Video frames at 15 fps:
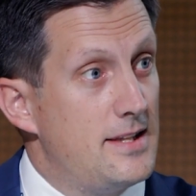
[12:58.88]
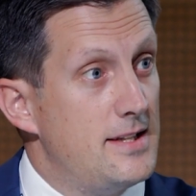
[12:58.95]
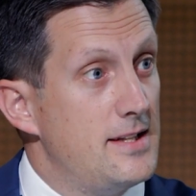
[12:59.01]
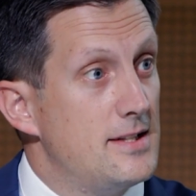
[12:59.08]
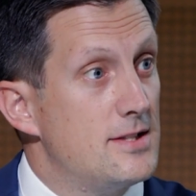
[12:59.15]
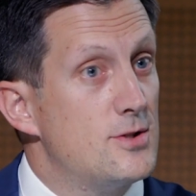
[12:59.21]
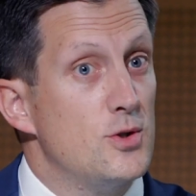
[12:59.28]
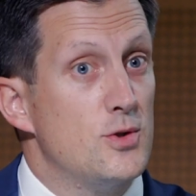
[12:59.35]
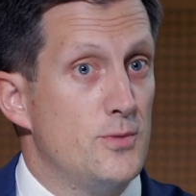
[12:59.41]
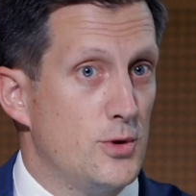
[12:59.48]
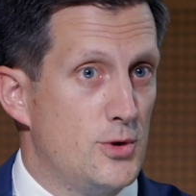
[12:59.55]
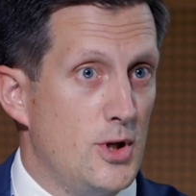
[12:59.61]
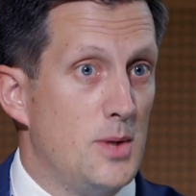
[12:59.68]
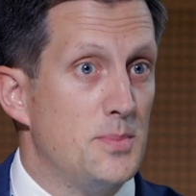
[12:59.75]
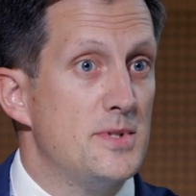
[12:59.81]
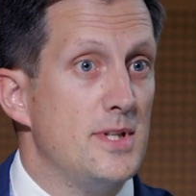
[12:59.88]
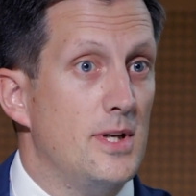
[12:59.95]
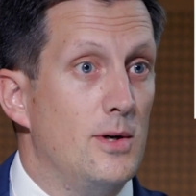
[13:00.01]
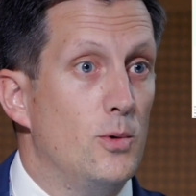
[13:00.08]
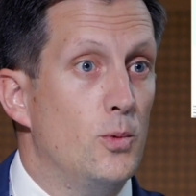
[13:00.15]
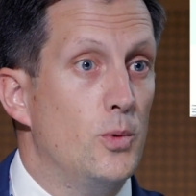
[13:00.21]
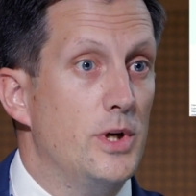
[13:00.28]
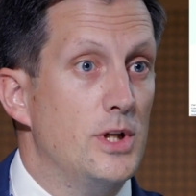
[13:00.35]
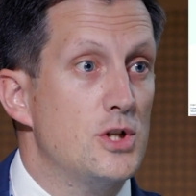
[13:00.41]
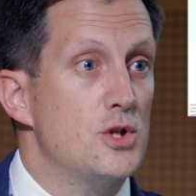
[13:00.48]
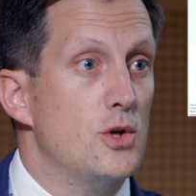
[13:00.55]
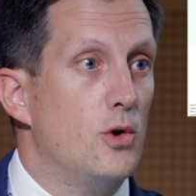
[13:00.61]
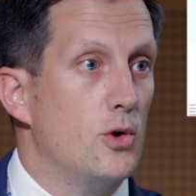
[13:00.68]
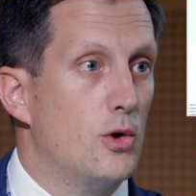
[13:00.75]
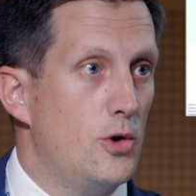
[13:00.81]
these dysphotopsia,
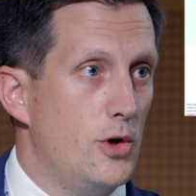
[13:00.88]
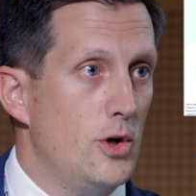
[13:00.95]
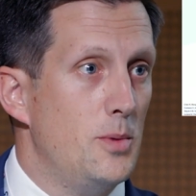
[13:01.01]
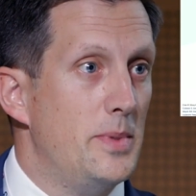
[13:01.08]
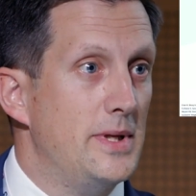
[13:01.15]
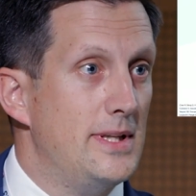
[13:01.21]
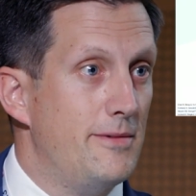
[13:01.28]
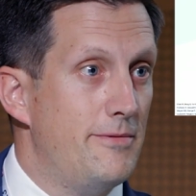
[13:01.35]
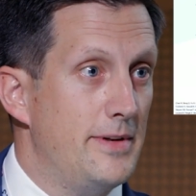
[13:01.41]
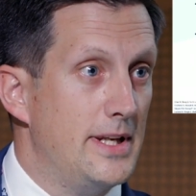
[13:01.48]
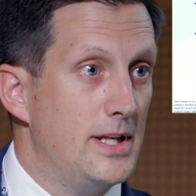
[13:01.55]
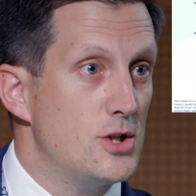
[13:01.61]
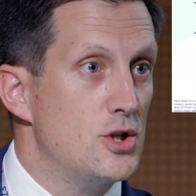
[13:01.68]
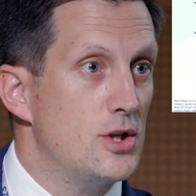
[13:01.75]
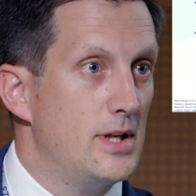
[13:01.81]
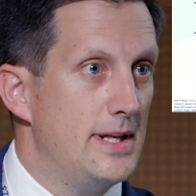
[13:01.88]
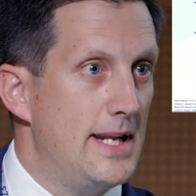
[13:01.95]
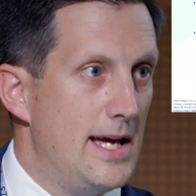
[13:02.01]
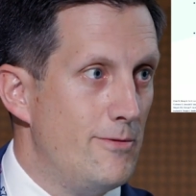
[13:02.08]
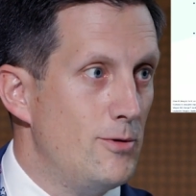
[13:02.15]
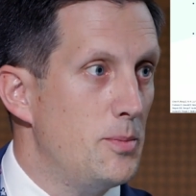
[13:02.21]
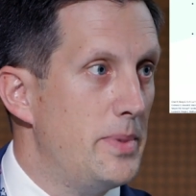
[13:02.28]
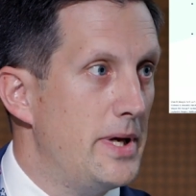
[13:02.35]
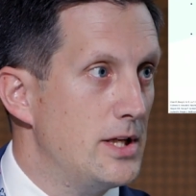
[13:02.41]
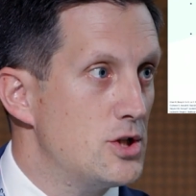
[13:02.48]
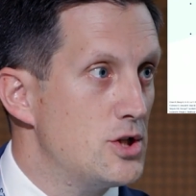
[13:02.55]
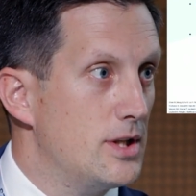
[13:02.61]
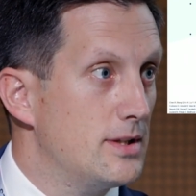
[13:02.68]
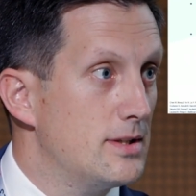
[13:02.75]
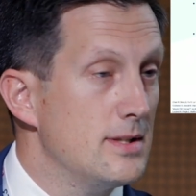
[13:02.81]
which occur by definition in every
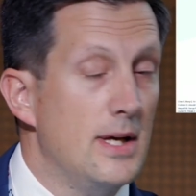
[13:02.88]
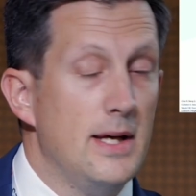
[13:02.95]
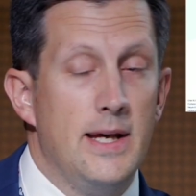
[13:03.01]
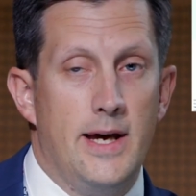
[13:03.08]
patient,